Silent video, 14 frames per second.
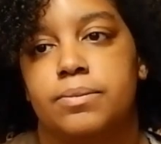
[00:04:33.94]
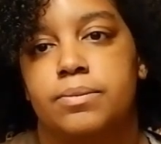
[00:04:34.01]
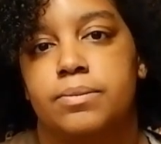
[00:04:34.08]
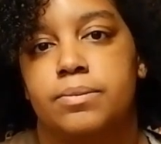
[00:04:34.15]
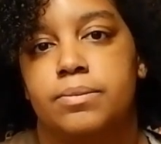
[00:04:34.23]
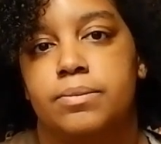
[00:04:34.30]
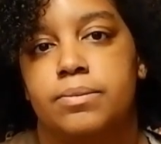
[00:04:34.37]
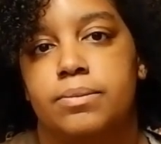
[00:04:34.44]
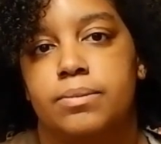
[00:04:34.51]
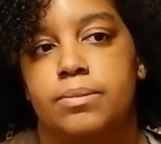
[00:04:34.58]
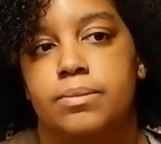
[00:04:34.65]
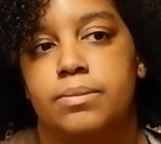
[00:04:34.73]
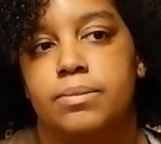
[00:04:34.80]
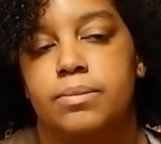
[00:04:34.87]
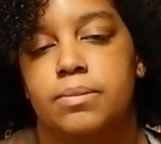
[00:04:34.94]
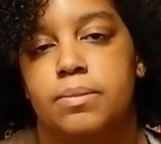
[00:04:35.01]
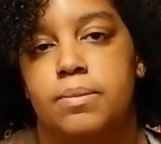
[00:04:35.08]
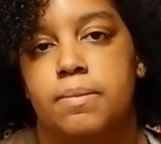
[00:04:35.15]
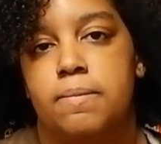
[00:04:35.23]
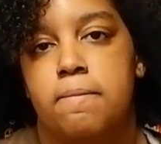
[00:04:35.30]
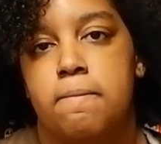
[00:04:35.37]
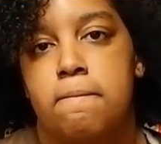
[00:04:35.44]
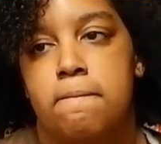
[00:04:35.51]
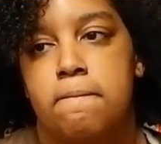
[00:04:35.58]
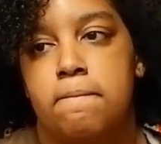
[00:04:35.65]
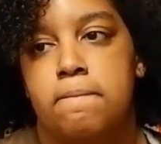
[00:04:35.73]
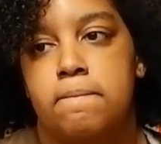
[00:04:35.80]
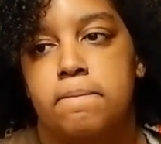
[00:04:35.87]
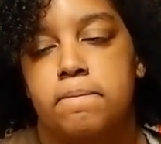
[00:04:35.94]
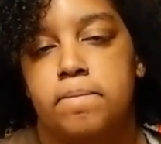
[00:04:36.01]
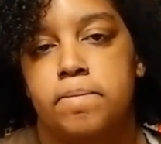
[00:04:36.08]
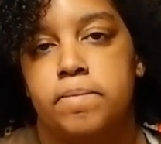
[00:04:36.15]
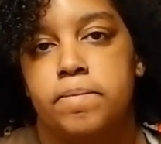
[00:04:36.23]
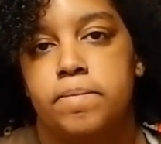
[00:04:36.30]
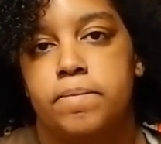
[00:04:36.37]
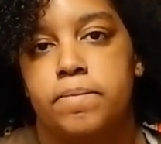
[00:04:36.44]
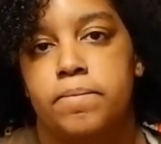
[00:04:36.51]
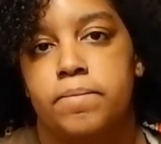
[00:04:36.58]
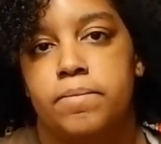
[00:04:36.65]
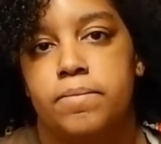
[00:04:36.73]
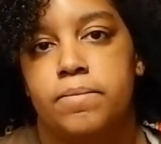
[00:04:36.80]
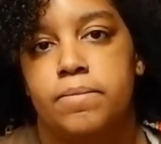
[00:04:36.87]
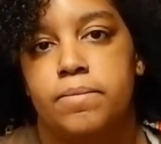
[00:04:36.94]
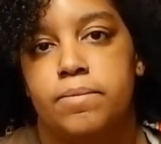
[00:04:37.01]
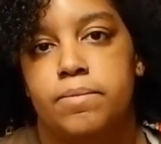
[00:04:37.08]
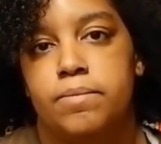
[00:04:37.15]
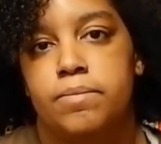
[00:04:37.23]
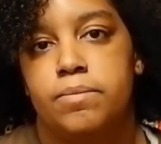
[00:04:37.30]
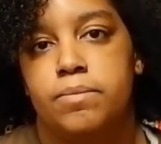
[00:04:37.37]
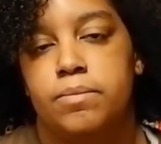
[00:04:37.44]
(silent)